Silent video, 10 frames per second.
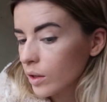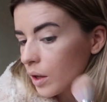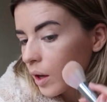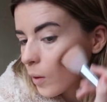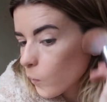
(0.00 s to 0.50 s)

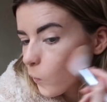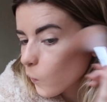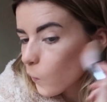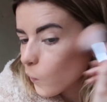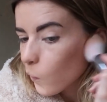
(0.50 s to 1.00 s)
yeah,
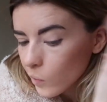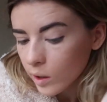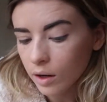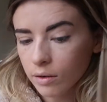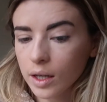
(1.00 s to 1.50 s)

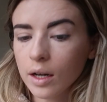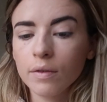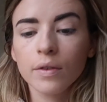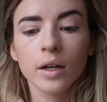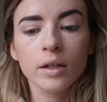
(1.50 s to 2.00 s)
I really
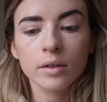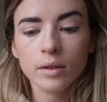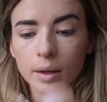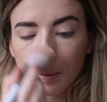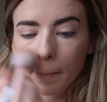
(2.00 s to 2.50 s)
love this.
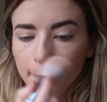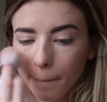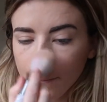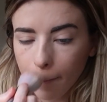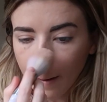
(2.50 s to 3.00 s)

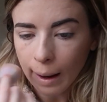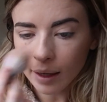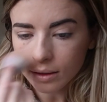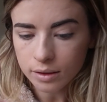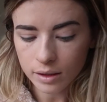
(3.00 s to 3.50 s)

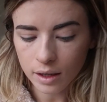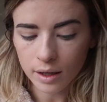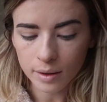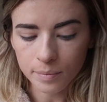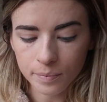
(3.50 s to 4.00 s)

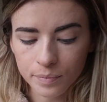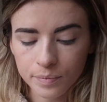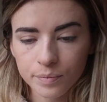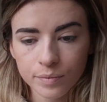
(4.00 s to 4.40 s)
And